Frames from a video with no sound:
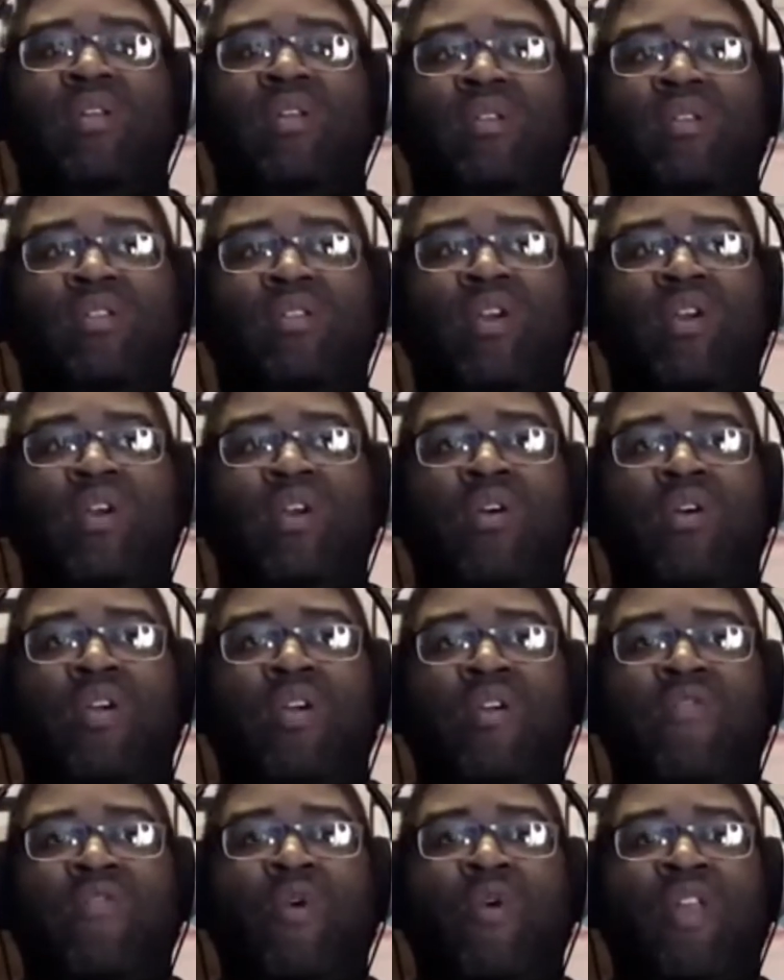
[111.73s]
So
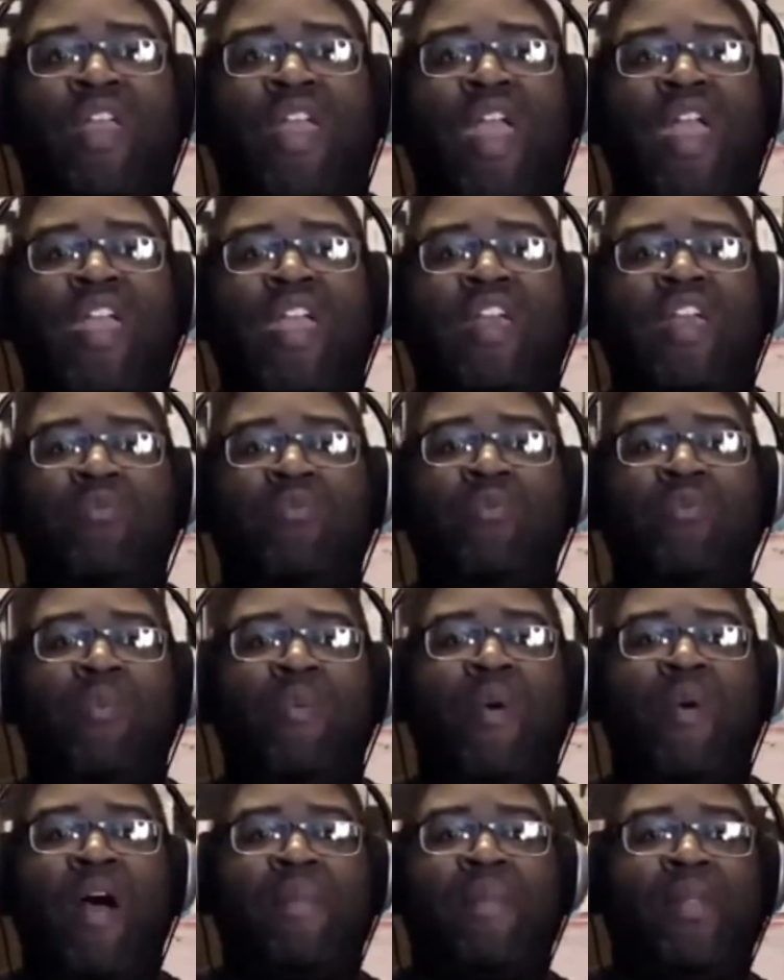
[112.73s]
if 40K gets more
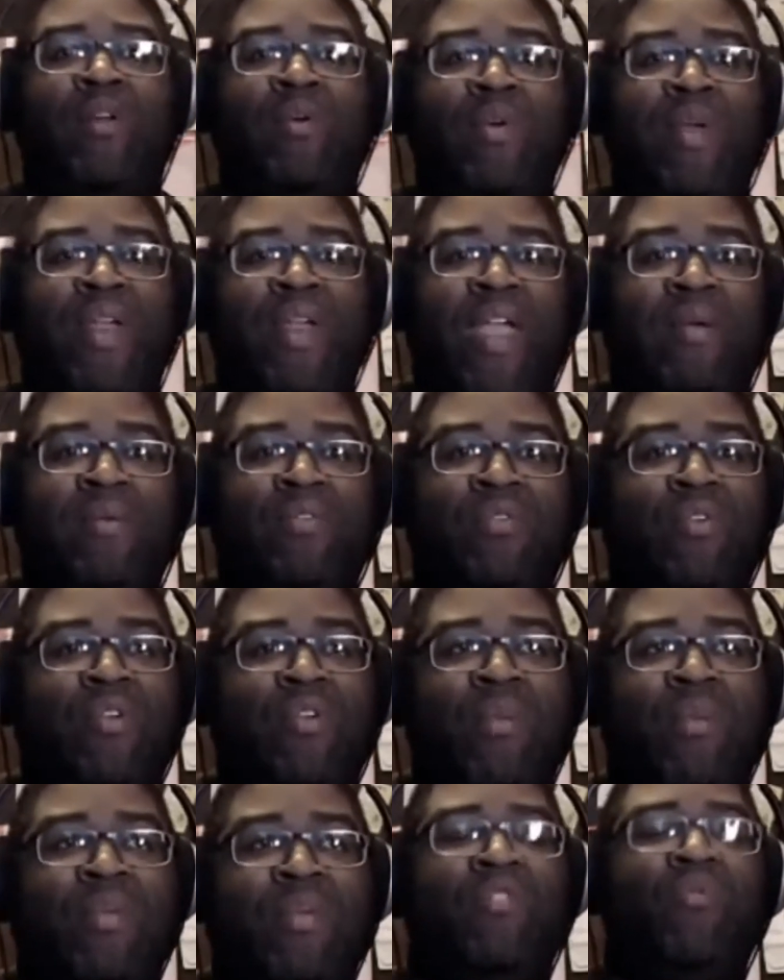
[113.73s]
popular in my game store,
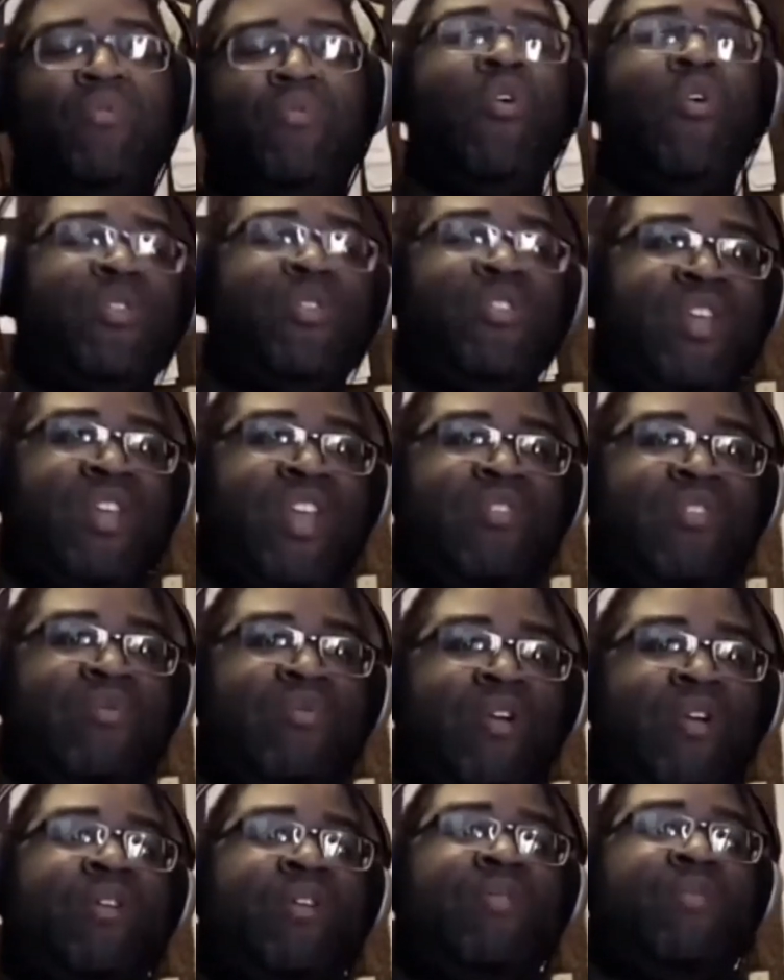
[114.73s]
that means War Machine gets
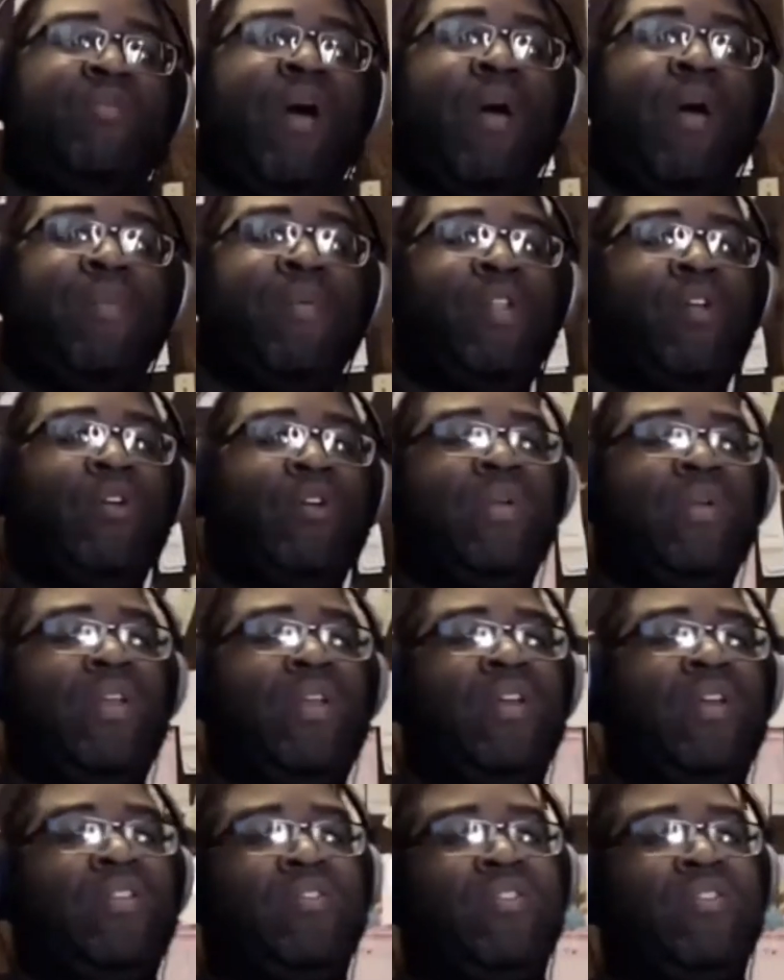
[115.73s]
more popular
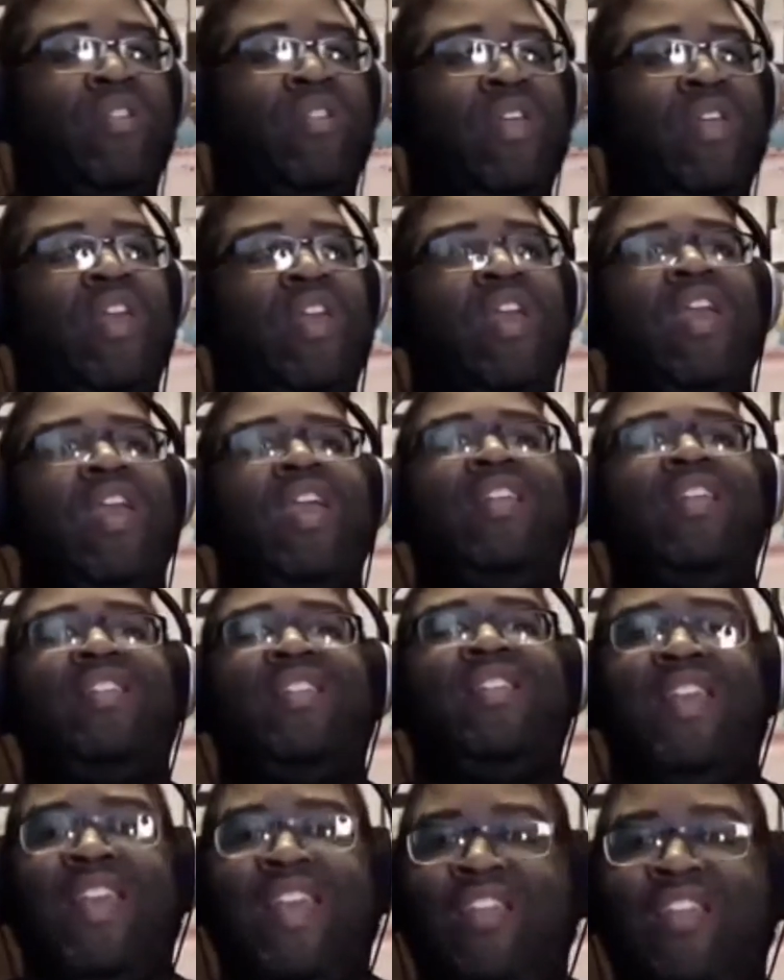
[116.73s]
because it's
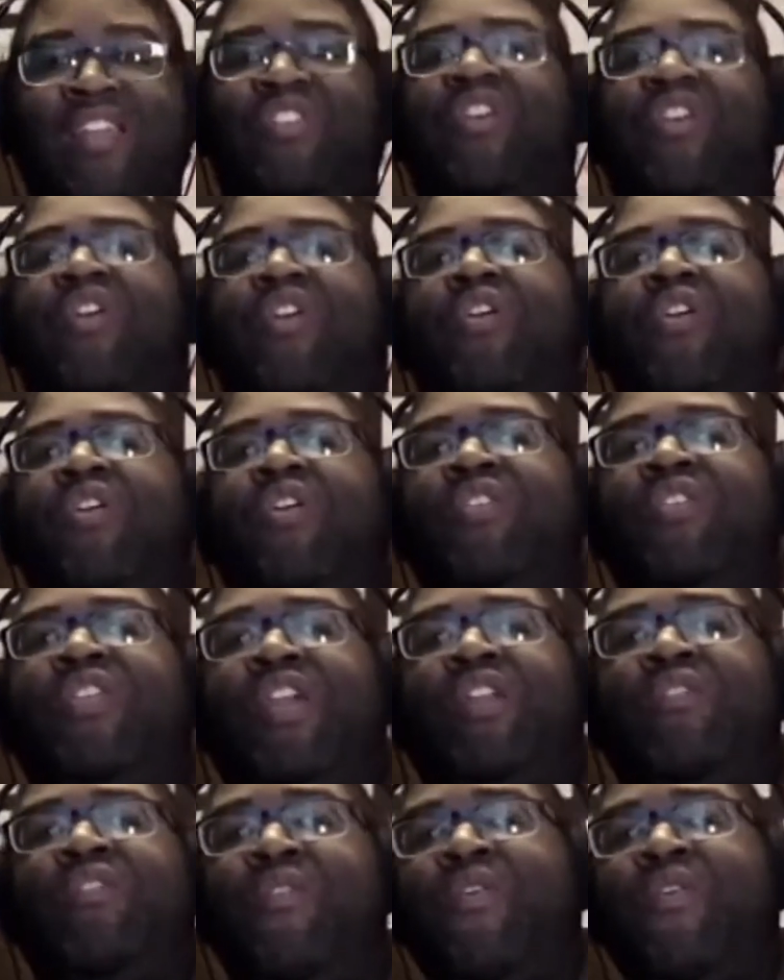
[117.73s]
easier to
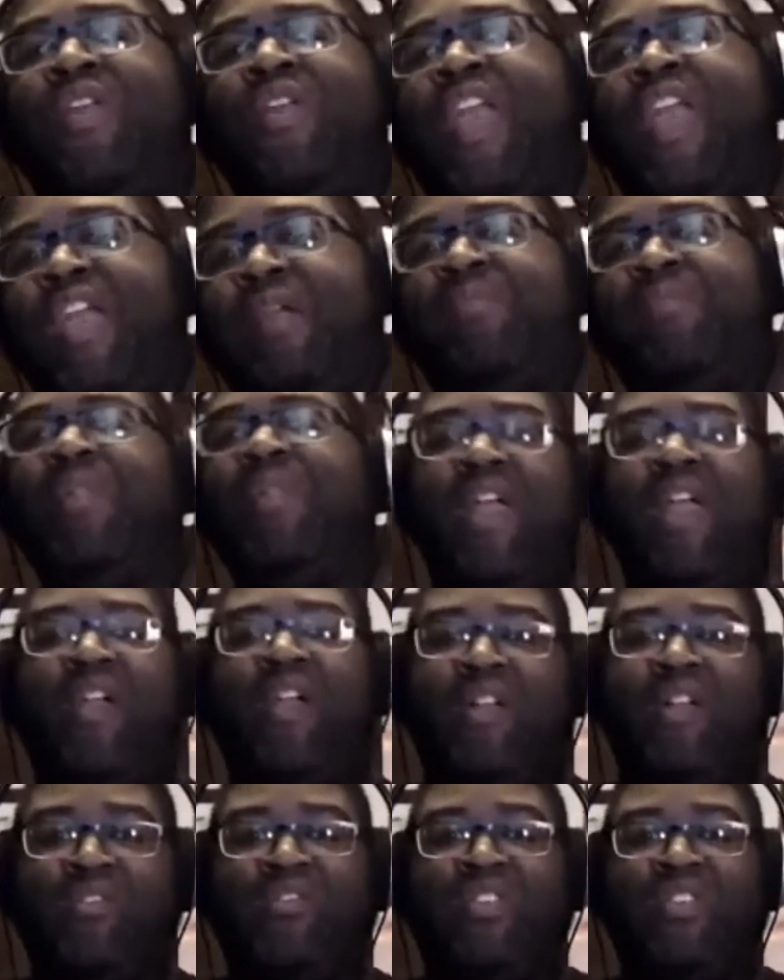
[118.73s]
get a 40K player
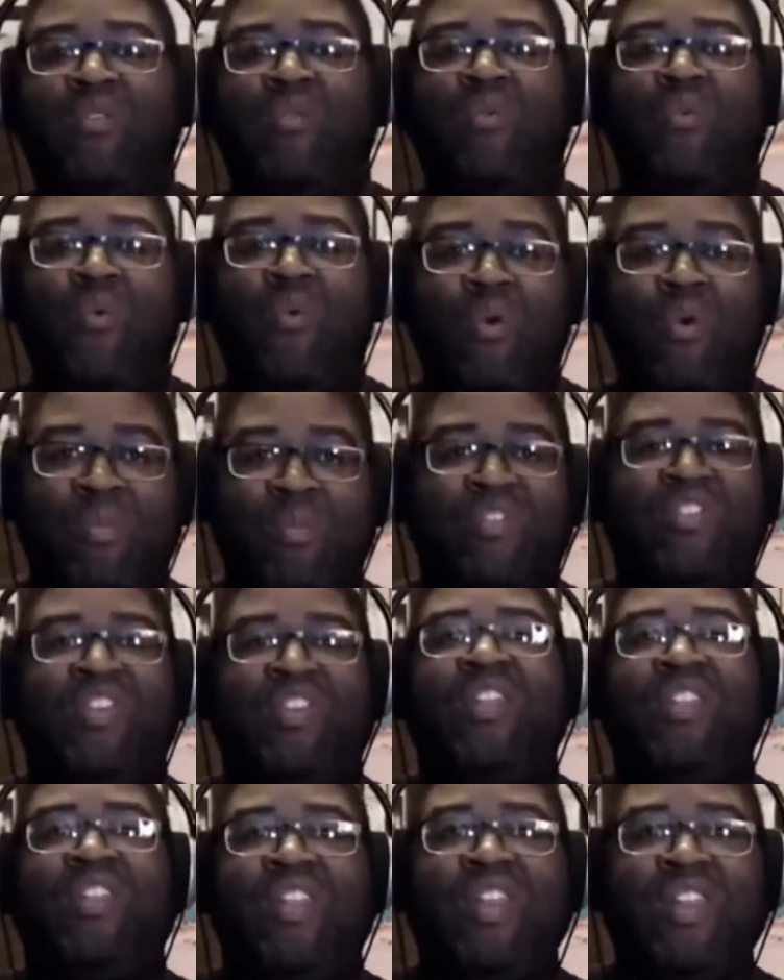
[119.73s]
interested in War
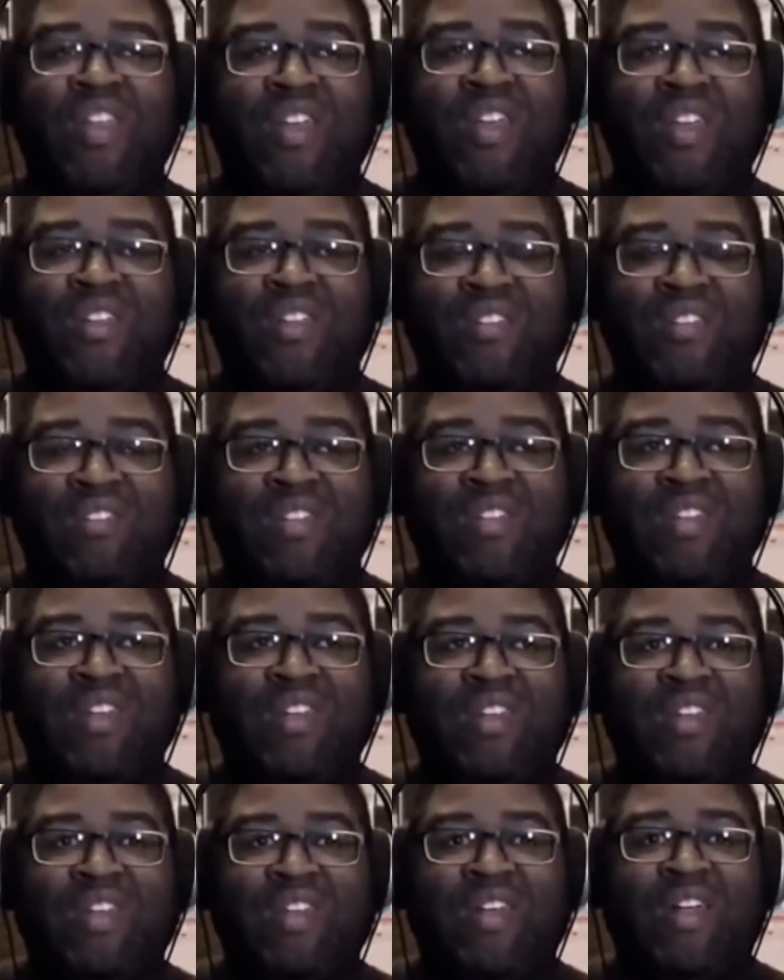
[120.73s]
Machine than it is
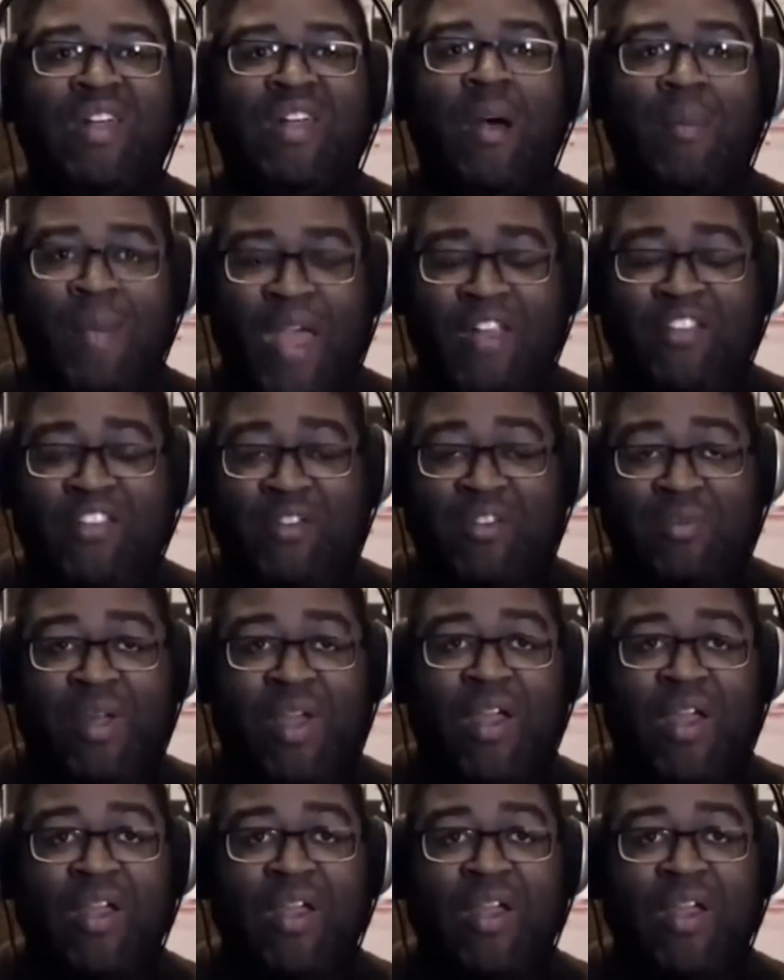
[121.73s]
a Magic player.